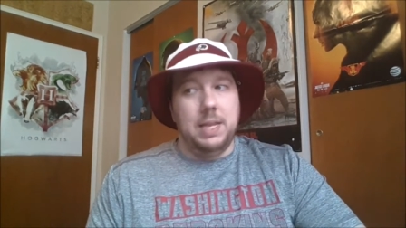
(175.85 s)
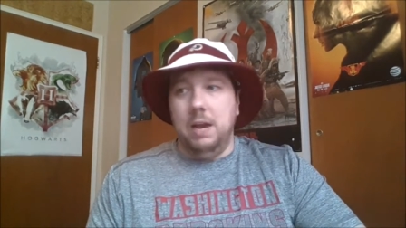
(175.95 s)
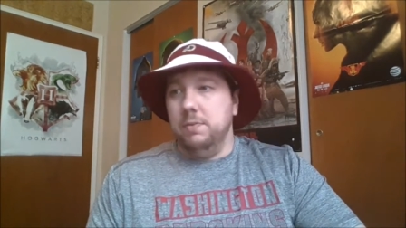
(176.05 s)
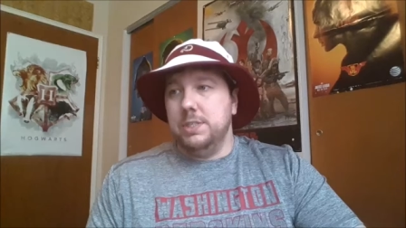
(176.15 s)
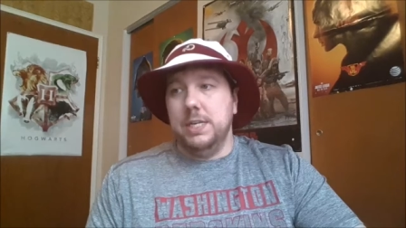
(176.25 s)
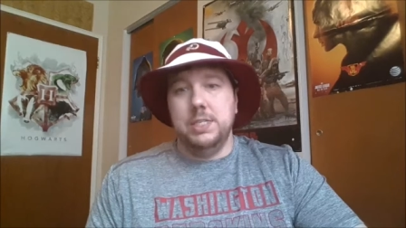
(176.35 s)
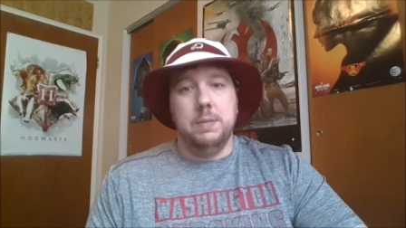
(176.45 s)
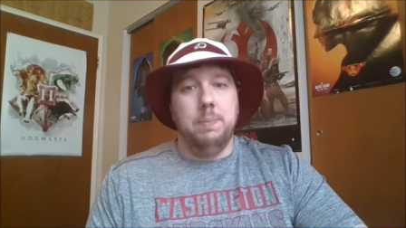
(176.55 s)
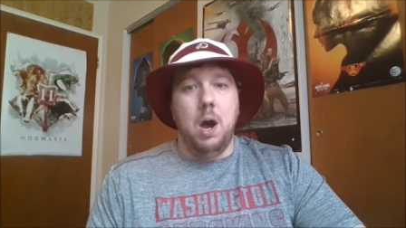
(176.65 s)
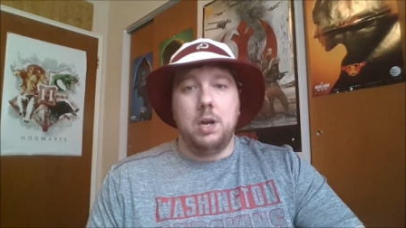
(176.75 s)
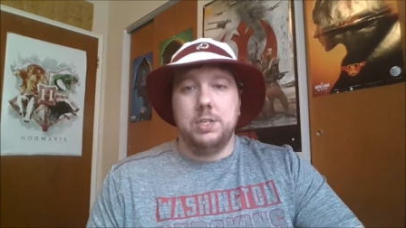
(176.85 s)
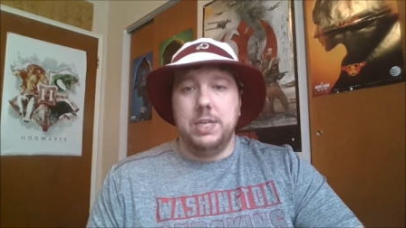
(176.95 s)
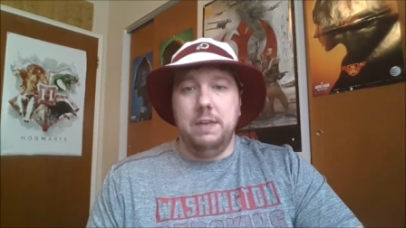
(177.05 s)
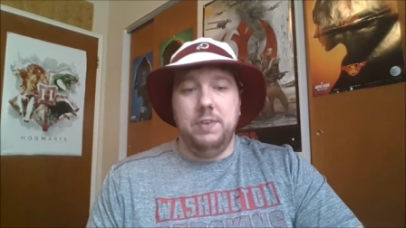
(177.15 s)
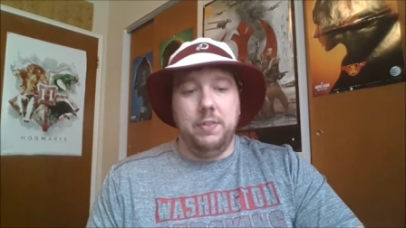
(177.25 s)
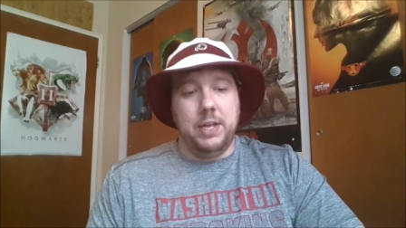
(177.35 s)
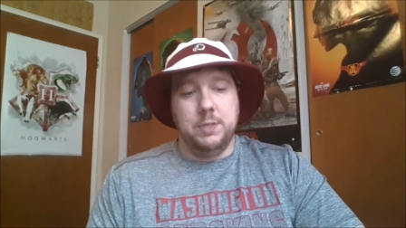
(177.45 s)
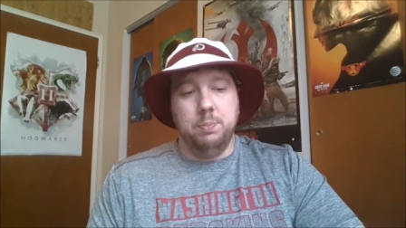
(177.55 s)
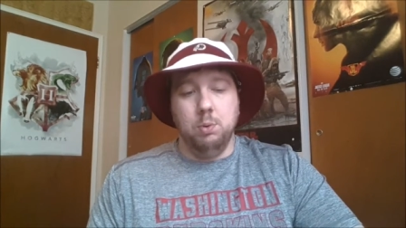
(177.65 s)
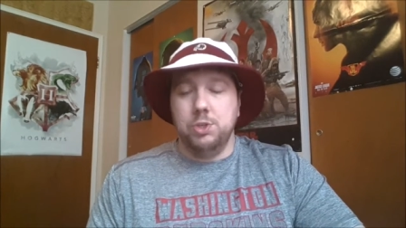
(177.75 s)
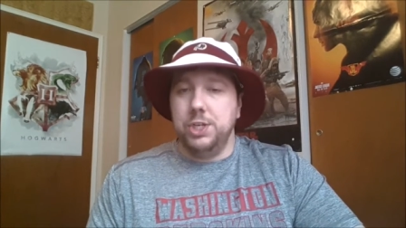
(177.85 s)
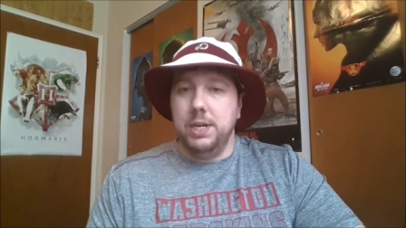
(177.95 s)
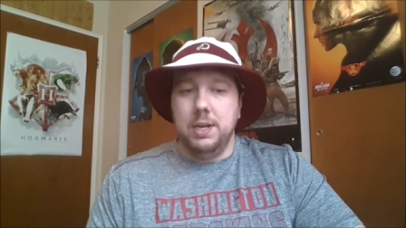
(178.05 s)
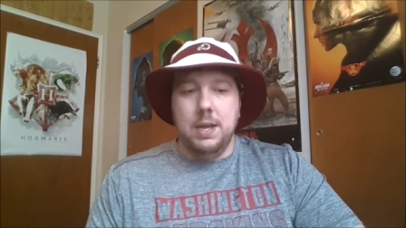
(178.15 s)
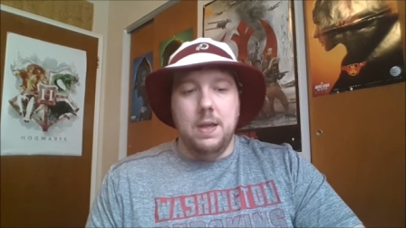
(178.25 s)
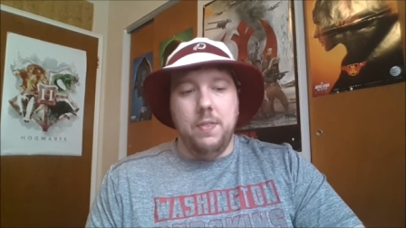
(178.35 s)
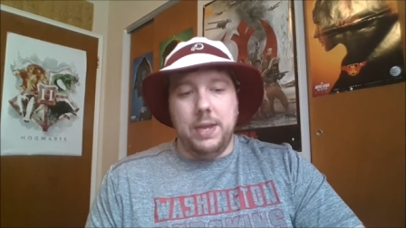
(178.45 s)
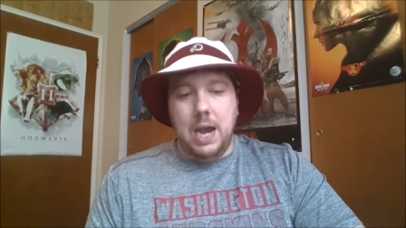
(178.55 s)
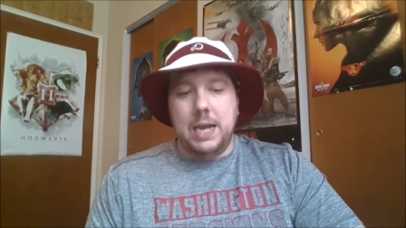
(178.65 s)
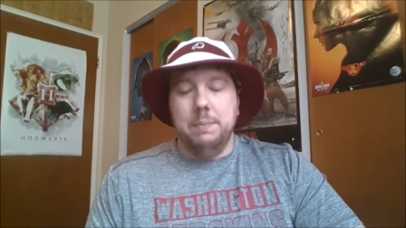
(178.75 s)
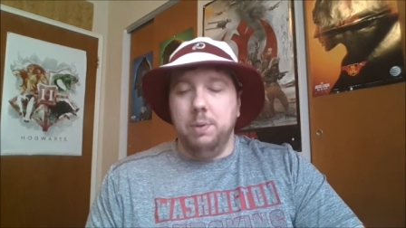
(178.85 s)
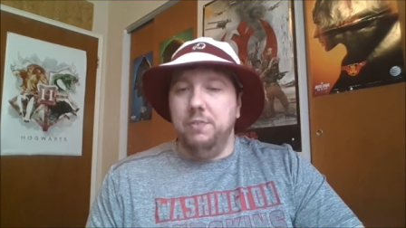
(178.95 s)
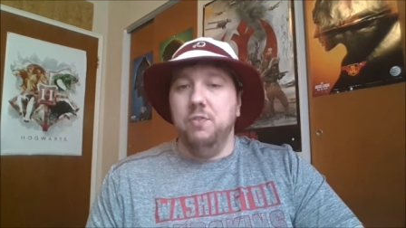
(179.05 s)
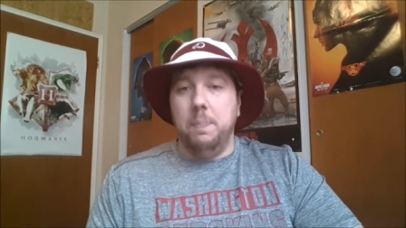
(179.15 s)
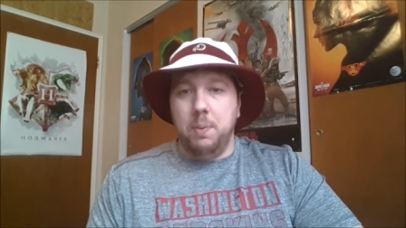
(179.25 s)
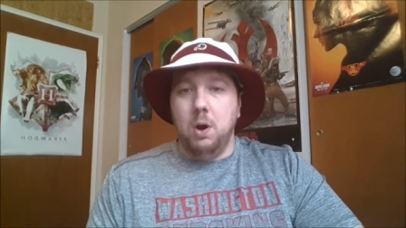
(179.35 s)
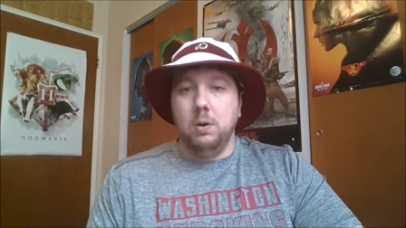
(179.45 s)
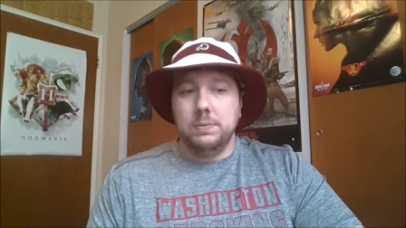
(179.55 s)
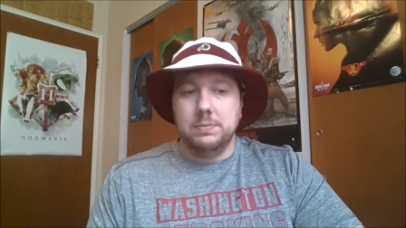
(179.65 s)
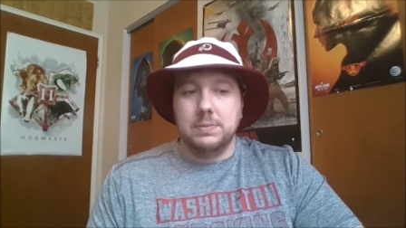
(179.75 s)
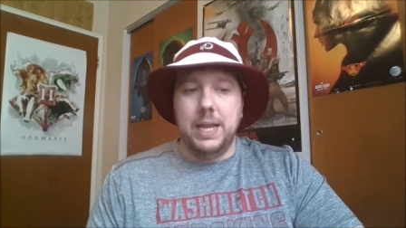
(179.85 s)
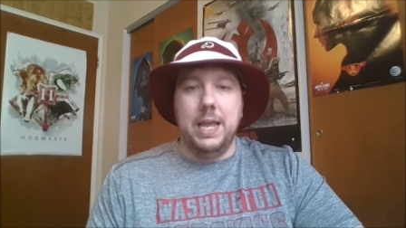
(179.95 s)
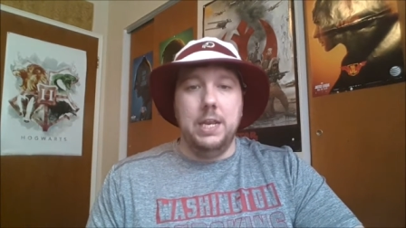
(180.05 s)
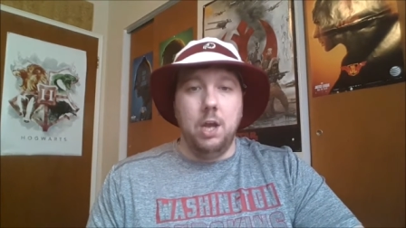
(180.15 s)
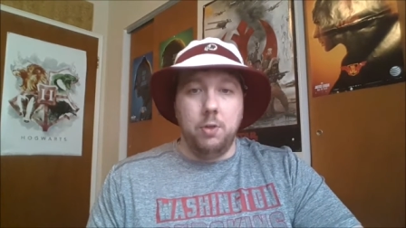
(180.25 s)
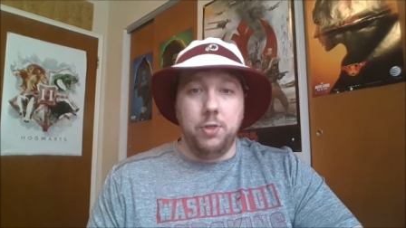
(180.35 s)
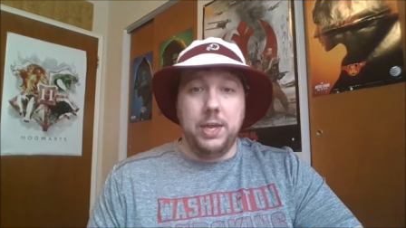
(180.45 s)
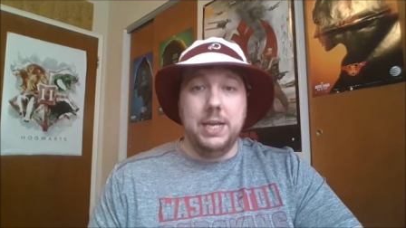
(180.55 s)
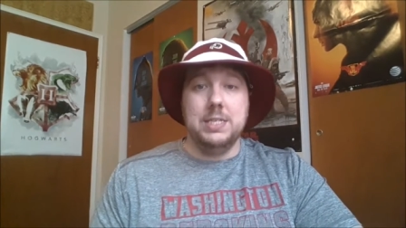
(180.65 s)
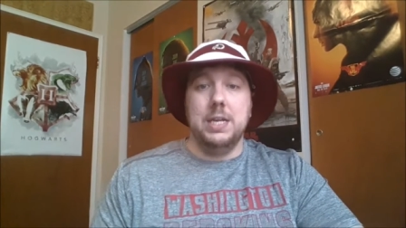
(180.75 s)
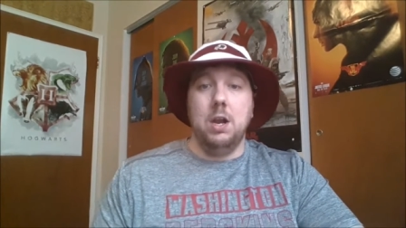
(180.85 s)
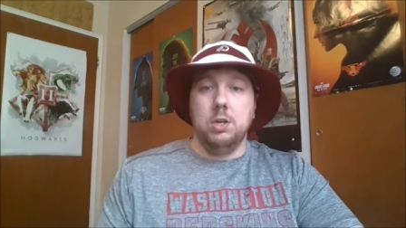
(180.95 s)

Everyone says he's a box safety. I think that's bullshit. The guy can play football, and the other thing is